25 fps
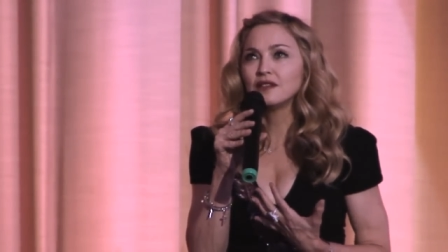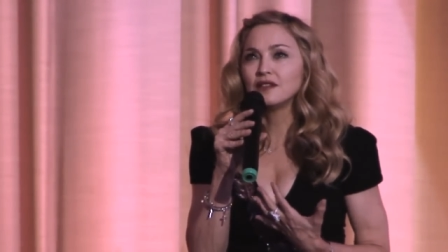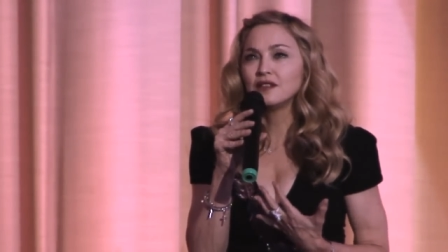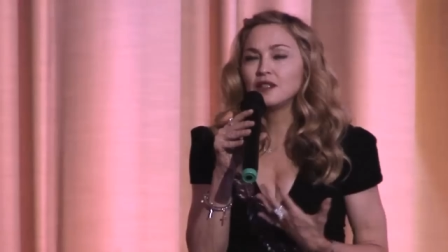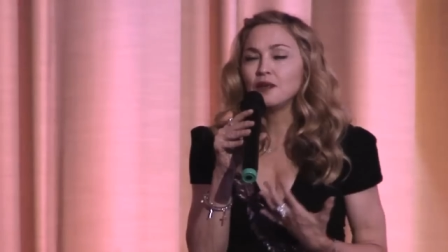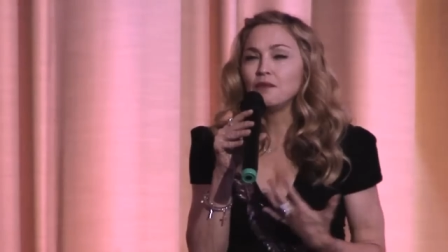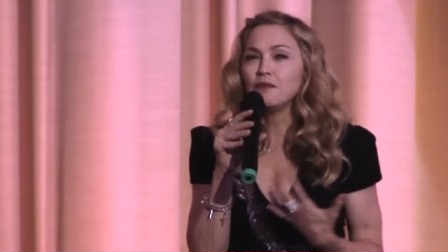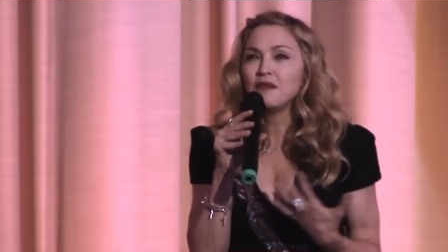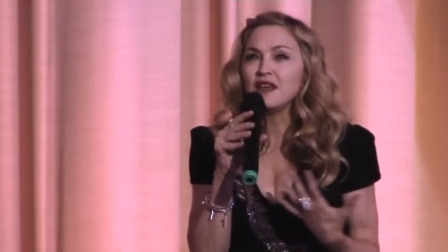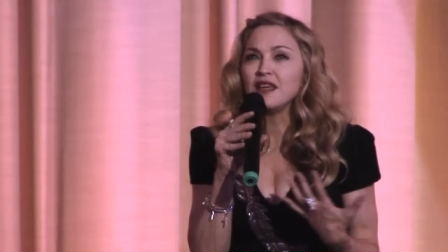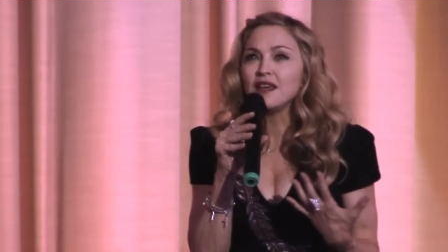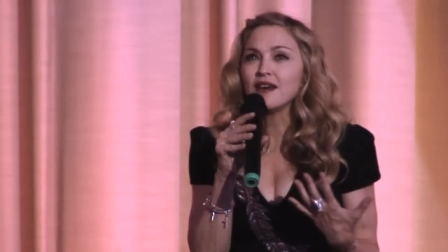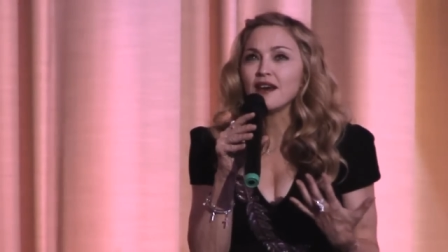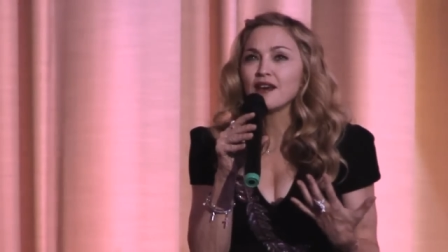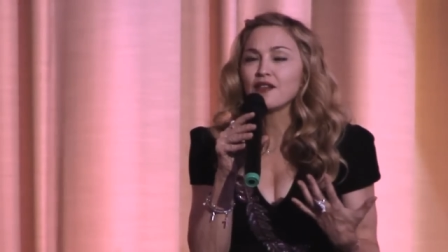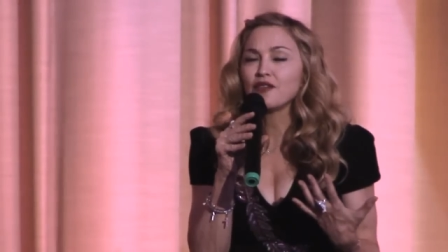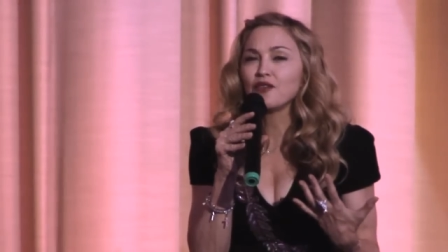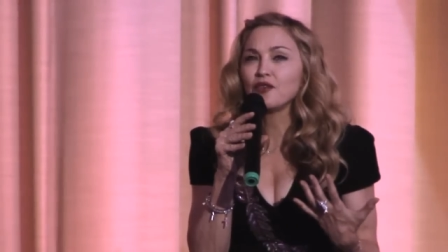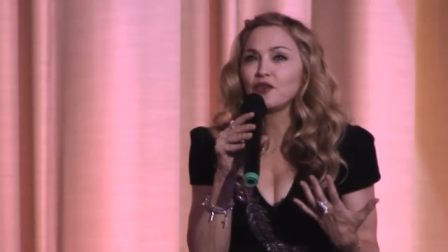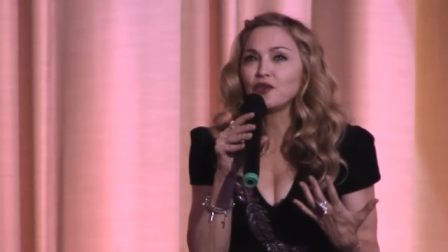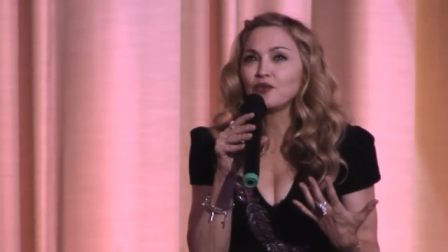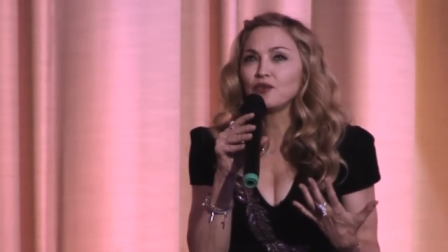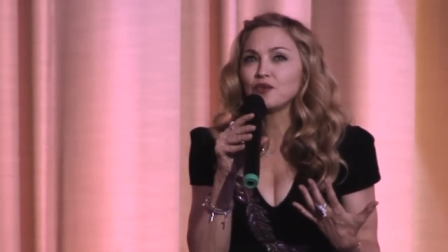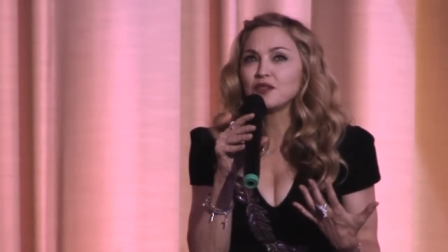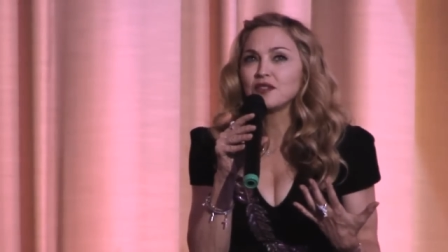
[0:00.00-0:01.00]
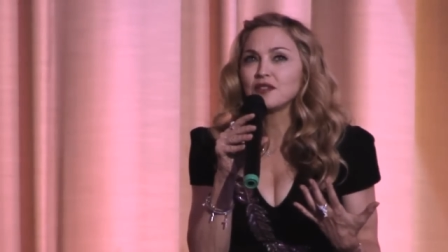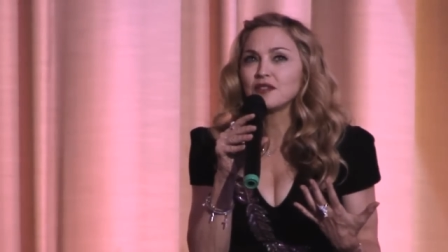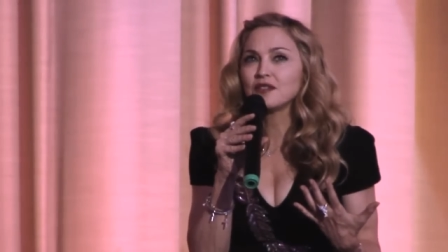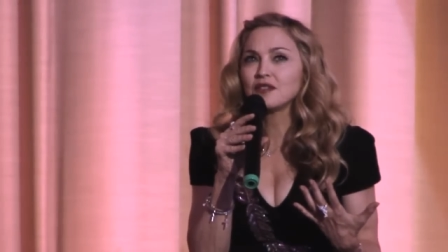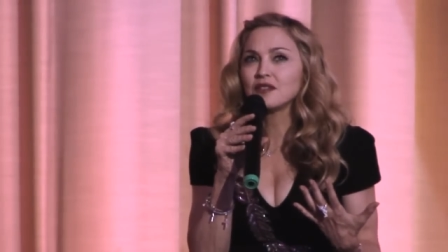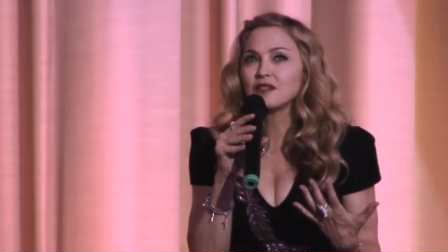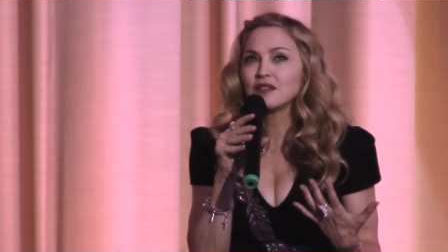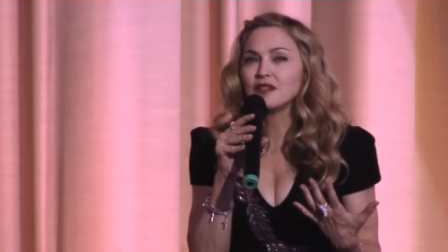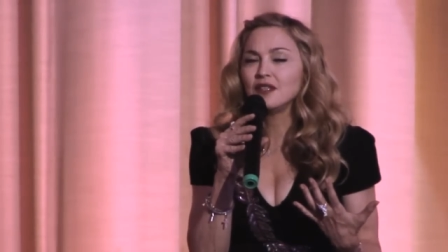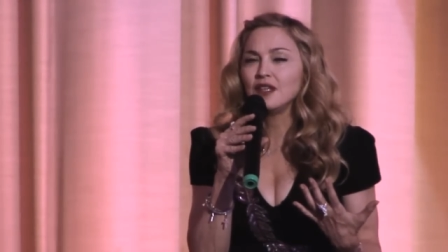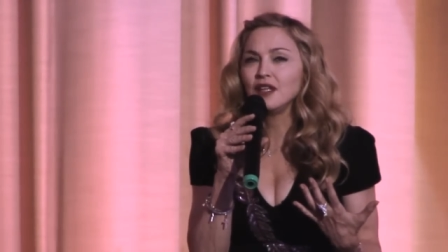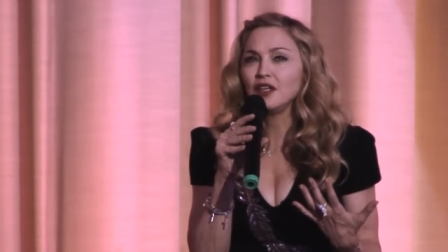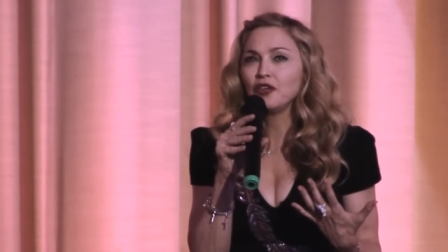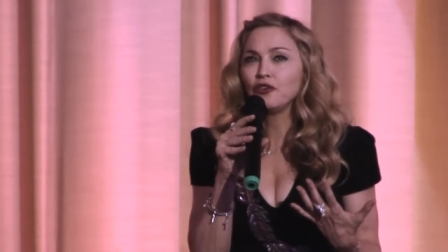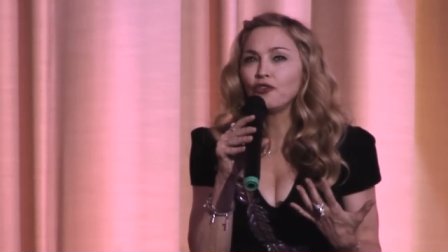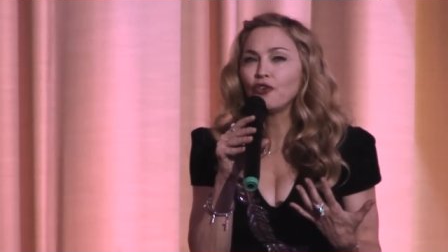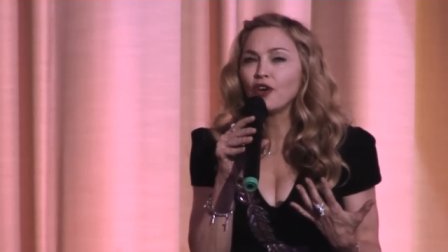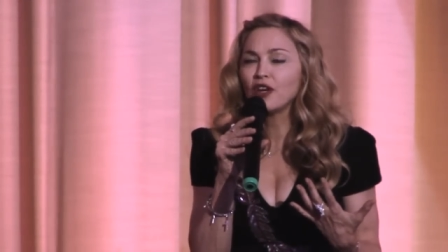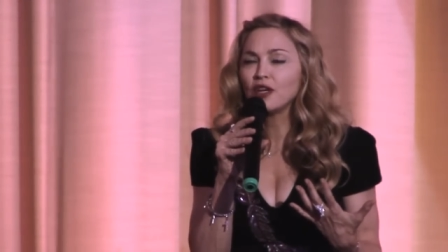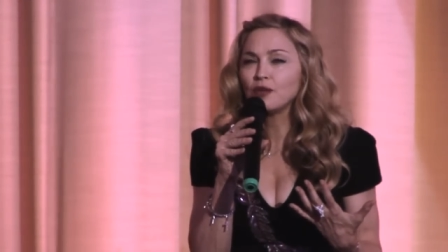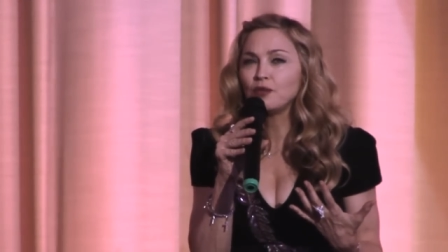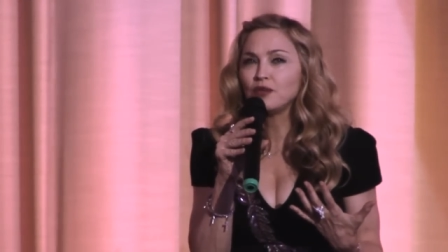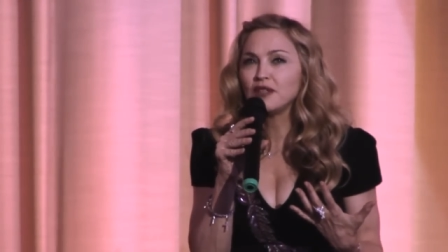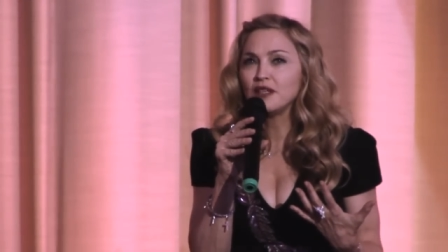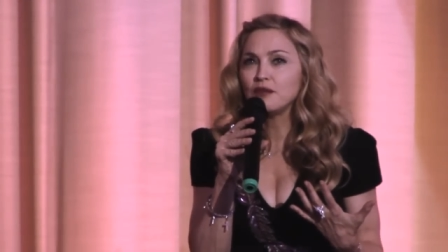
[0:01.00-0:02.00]
to me, I thought it was
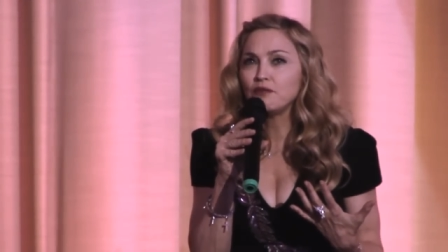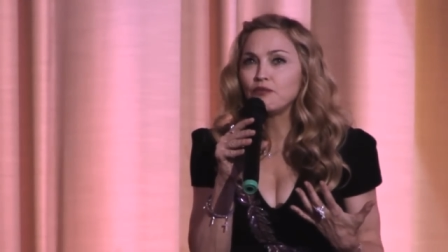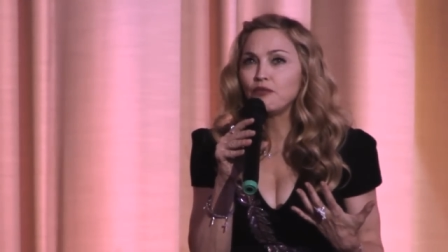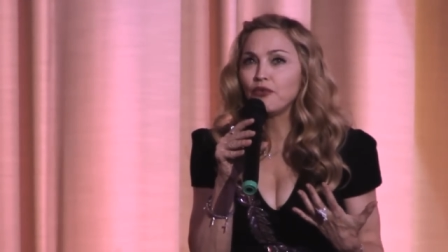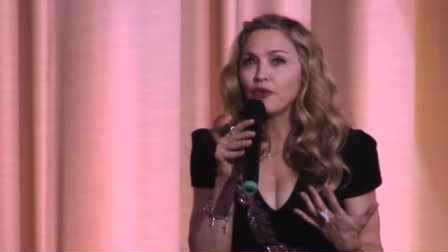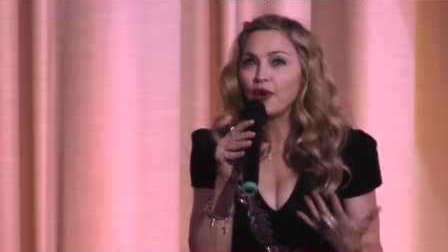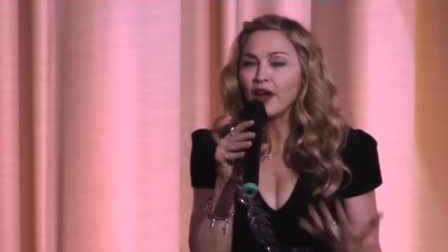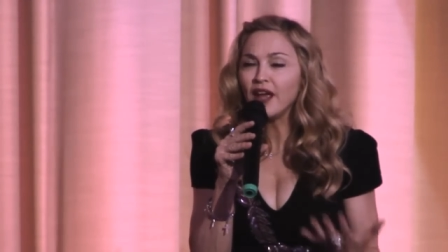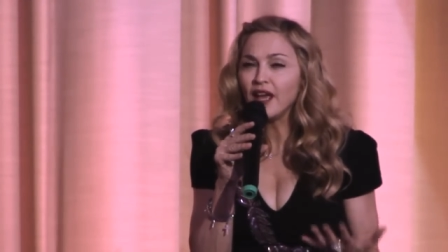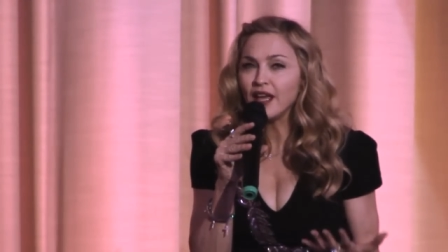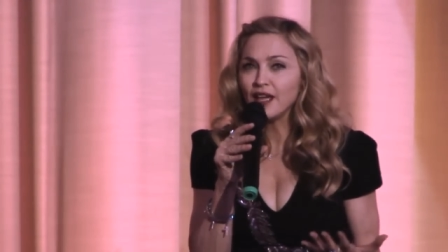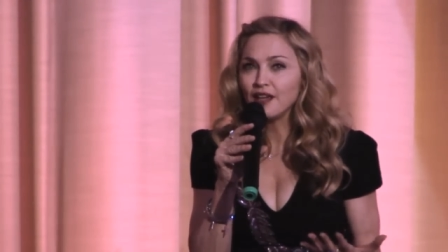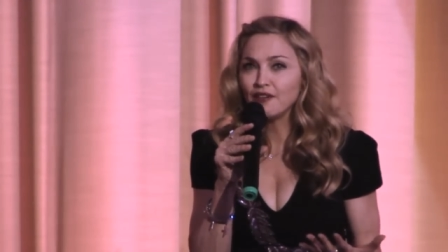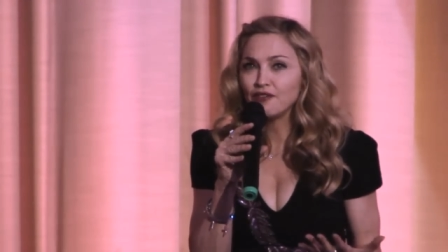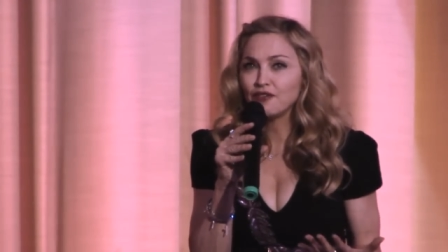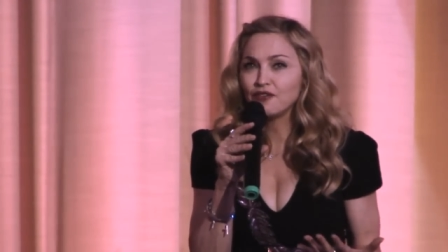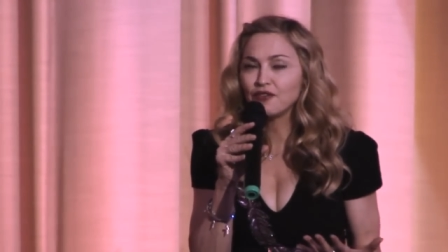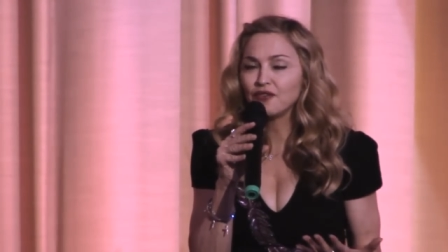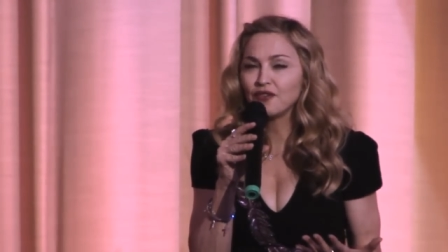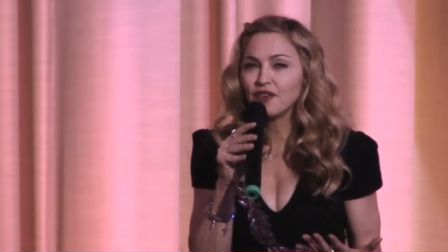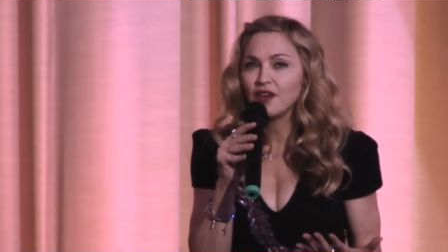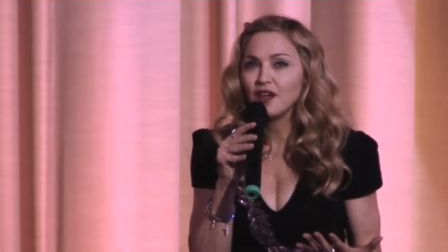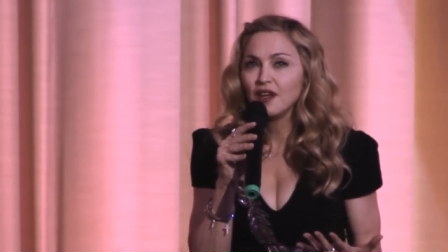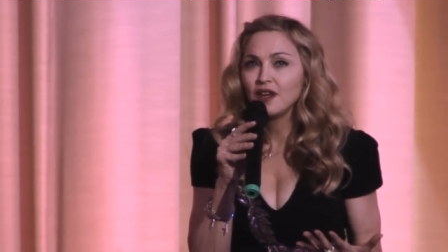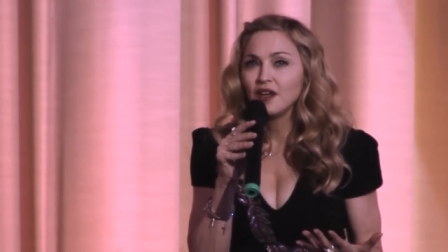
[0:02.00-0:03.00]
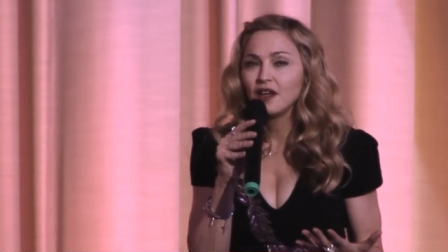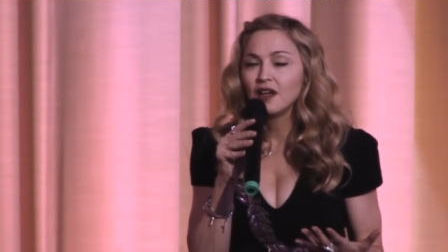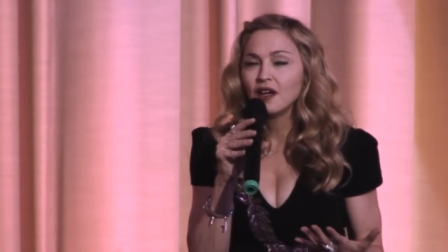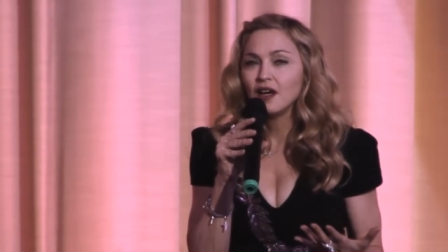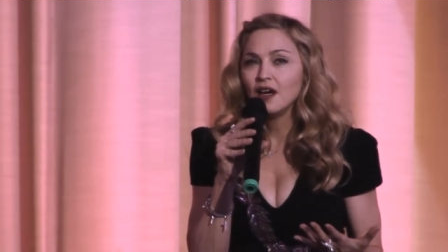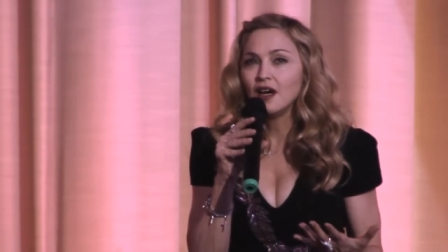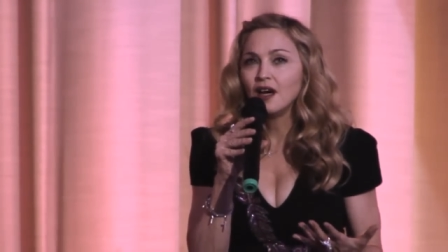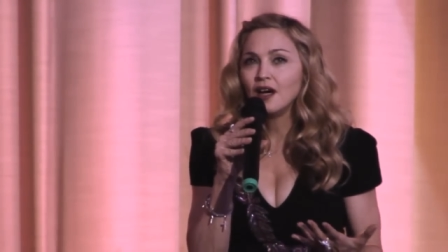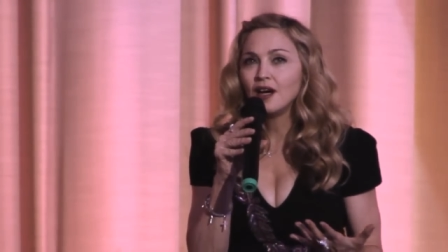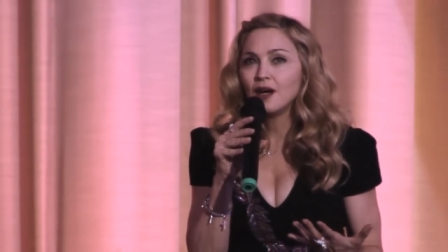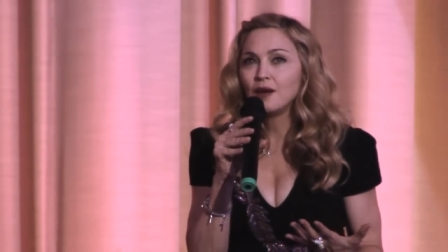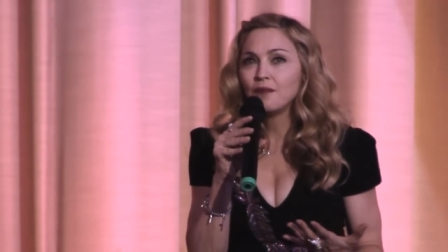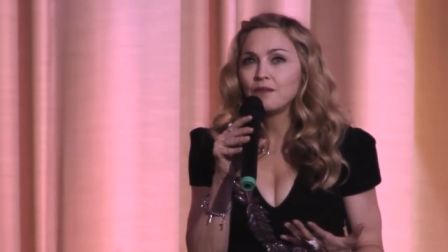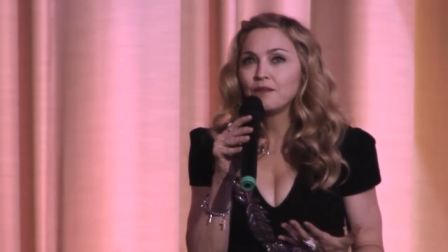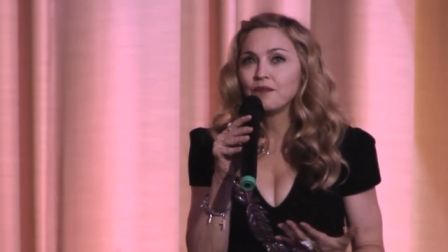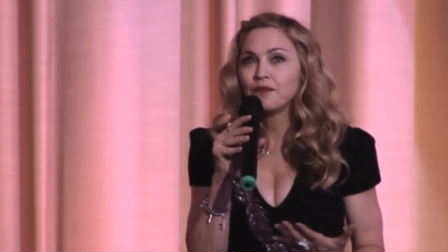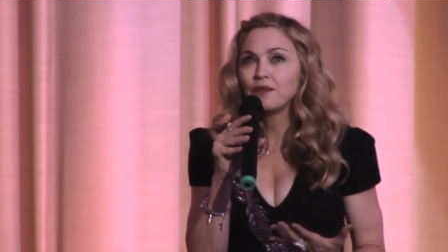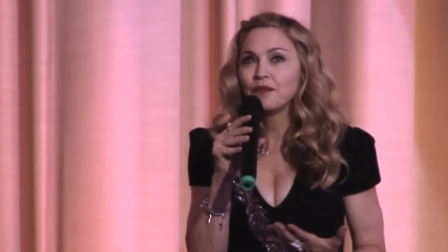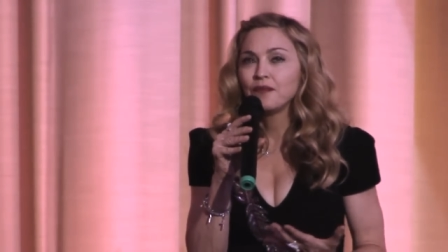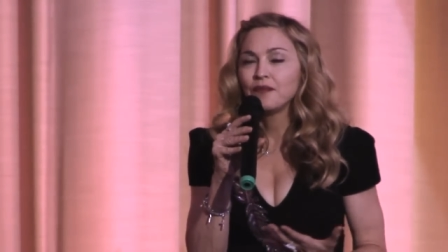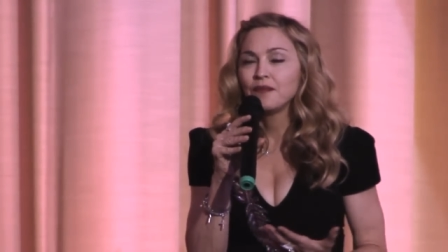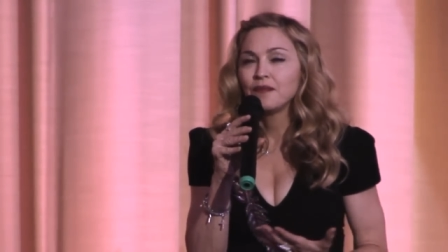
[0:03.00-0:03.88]
incredibly brave um,